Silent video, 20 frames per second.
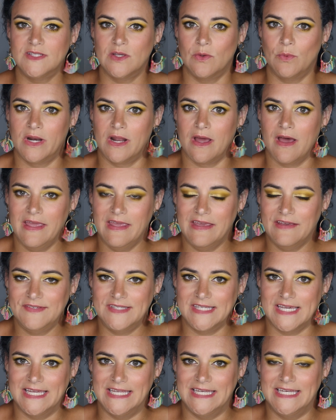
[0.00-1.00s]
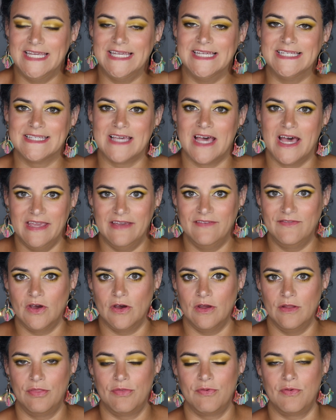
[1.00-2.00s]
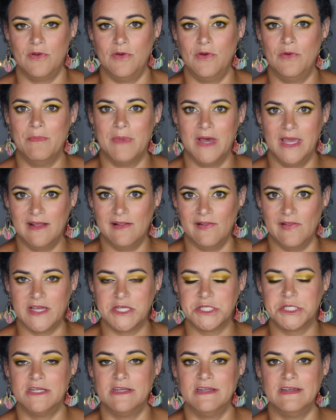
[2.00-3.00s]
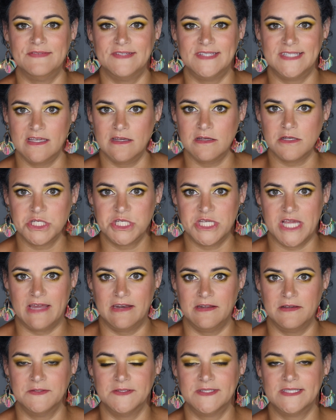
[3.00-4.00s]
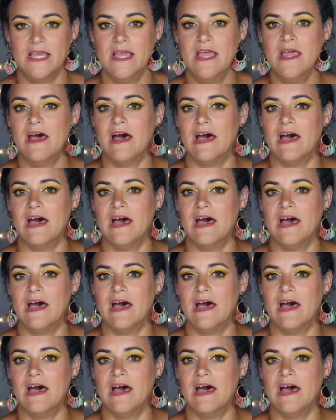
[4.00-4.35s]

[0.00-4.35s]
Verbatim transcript: So what I have done is I have gone through my collection of single shadows,